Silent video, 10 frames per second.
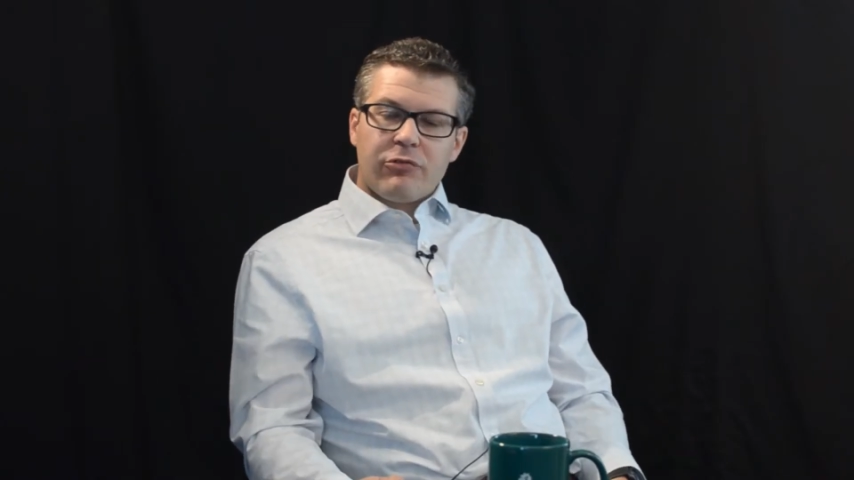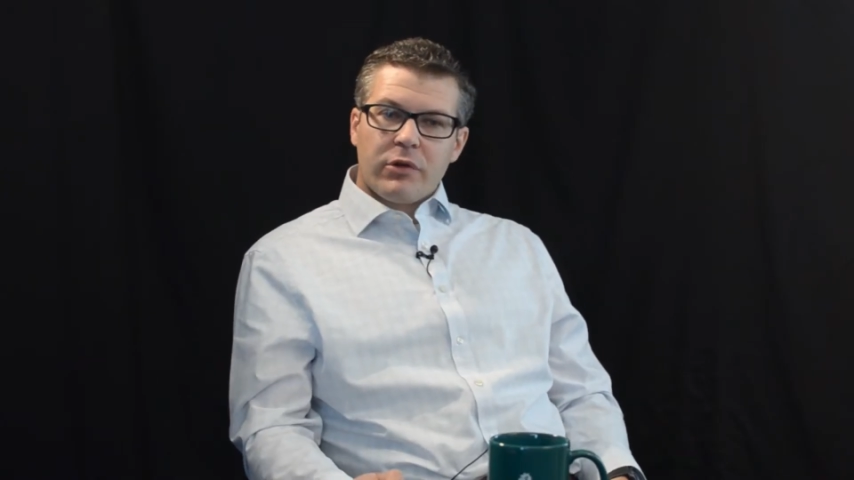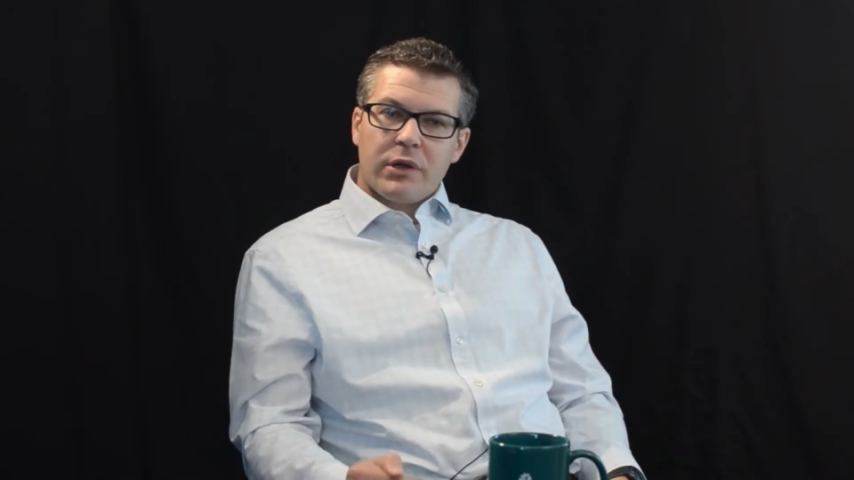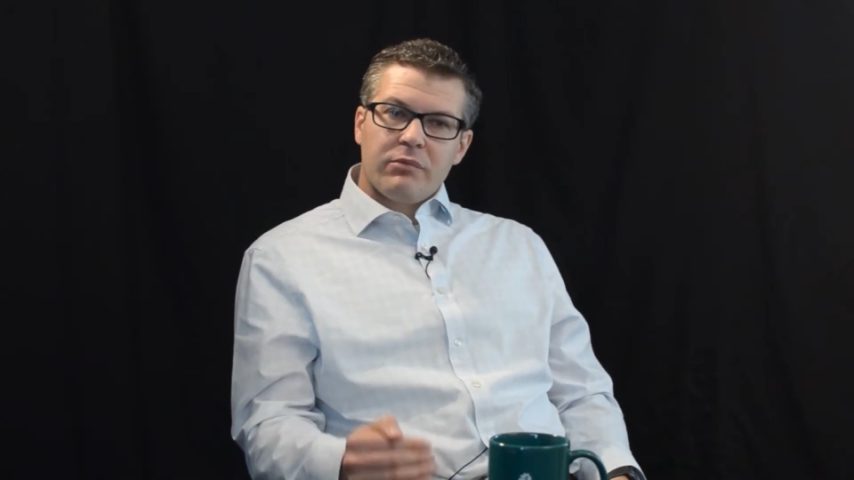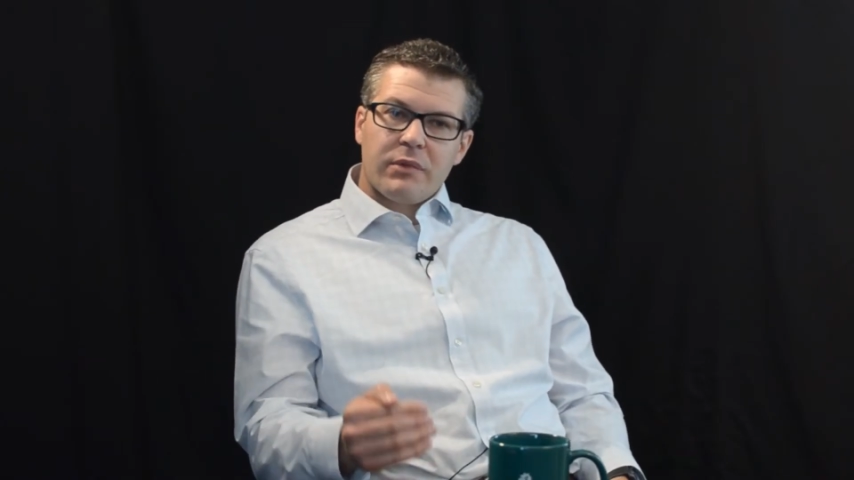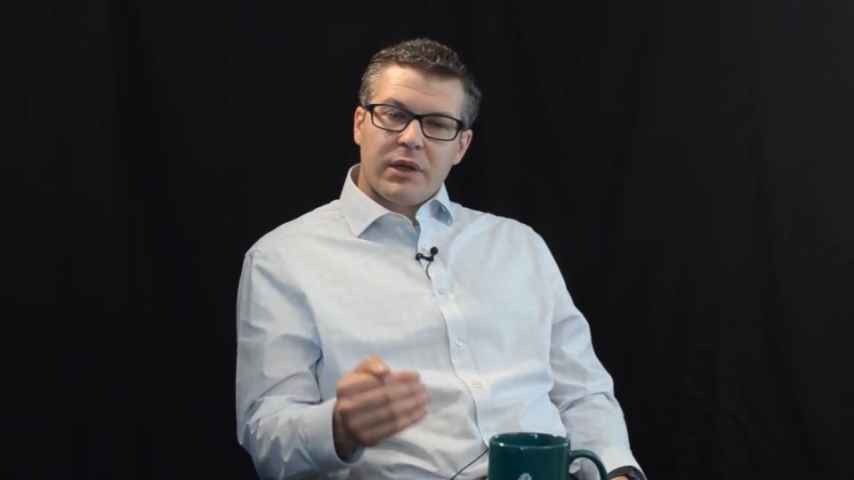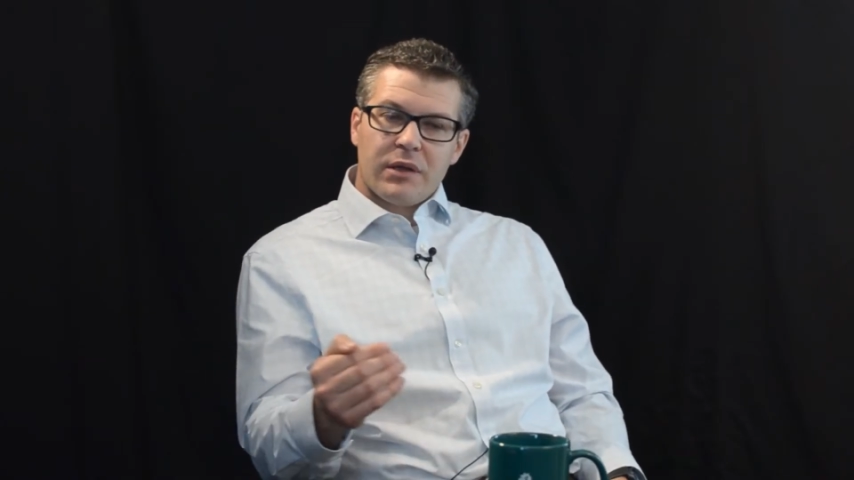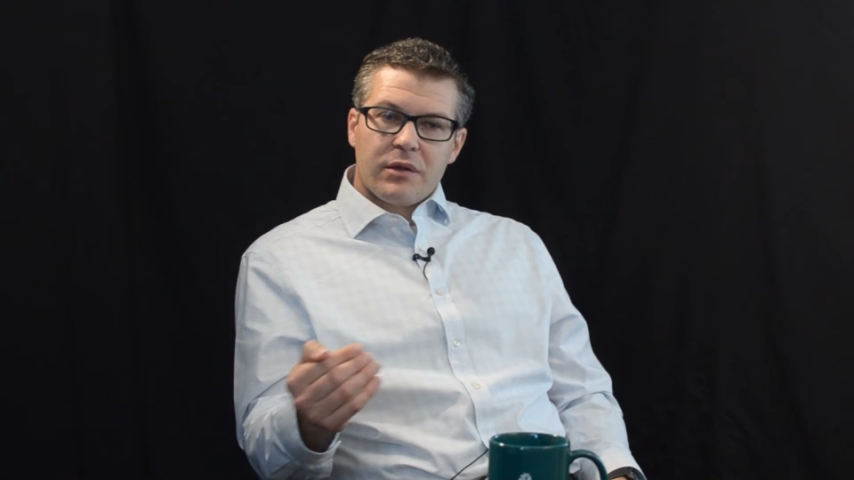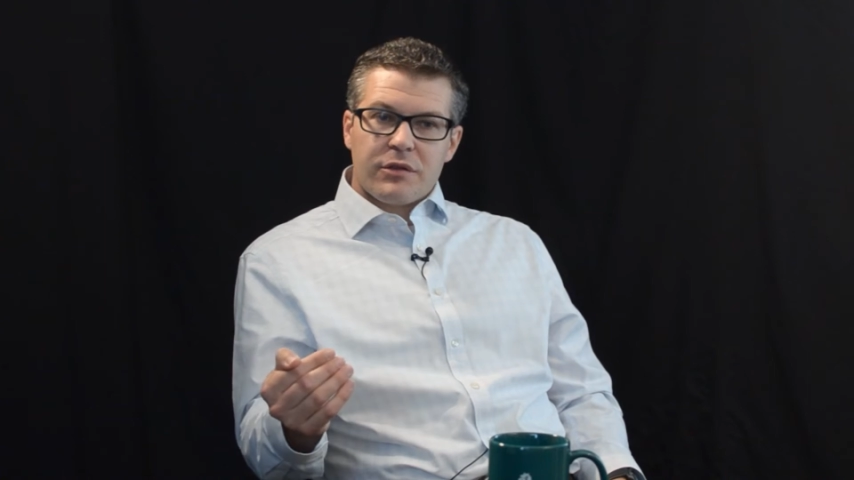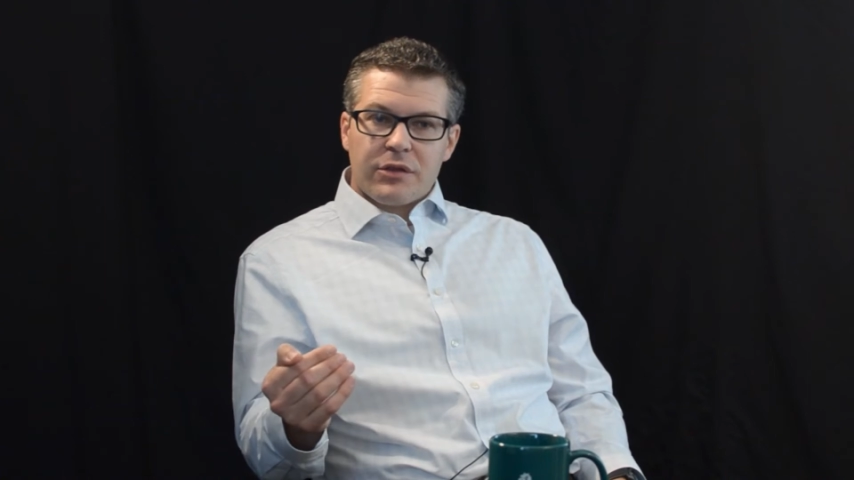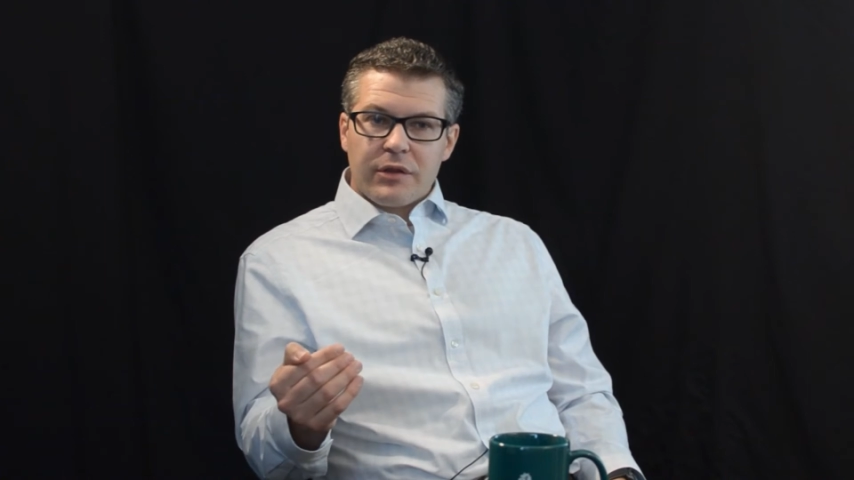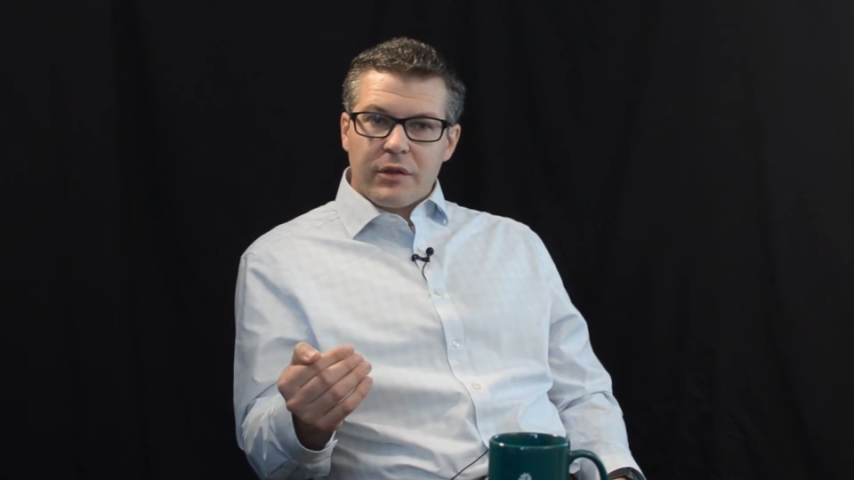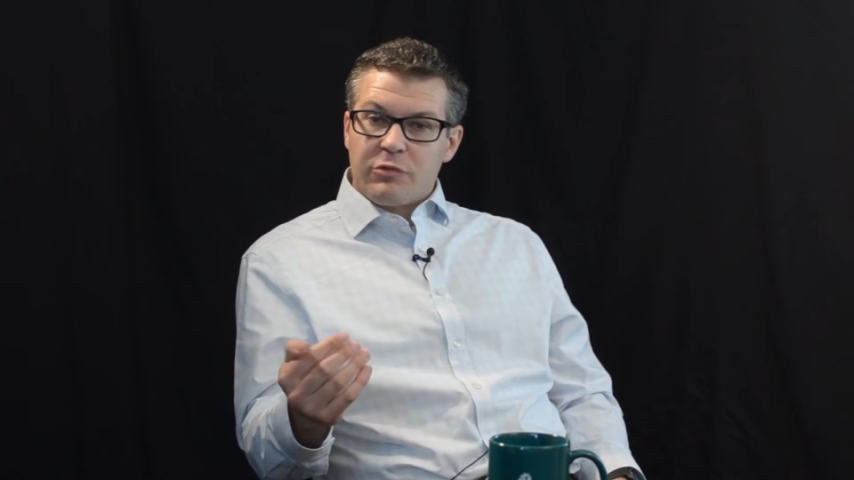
stream is